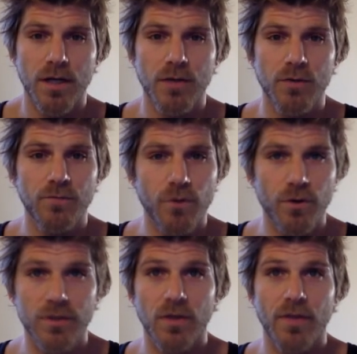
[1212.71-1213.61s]
to
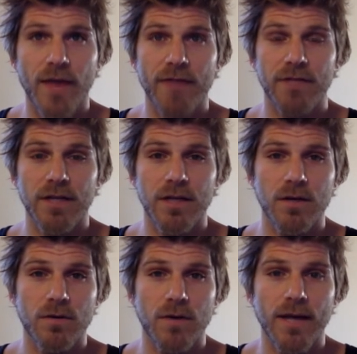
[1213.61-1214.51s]
focus on that
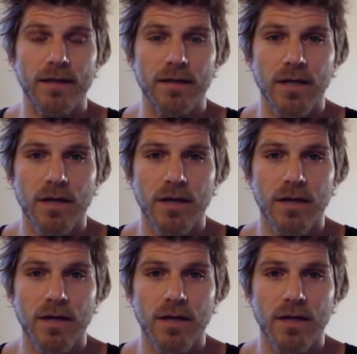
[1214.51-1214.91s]
video and